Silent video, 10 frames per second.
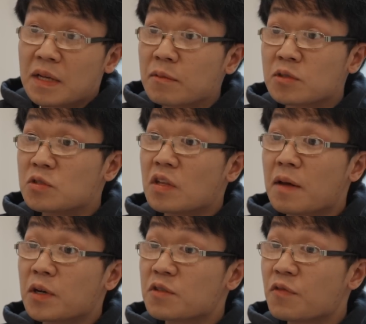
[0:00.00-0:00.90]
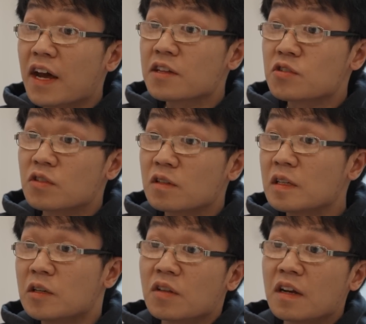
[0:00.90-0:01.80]
to be able to do that much faster and
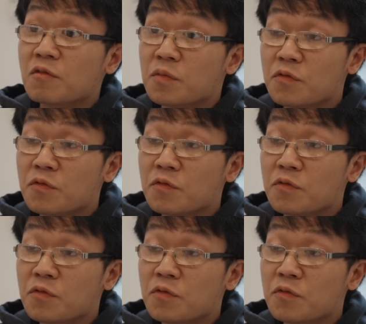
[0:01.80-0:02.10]
cleaner than ever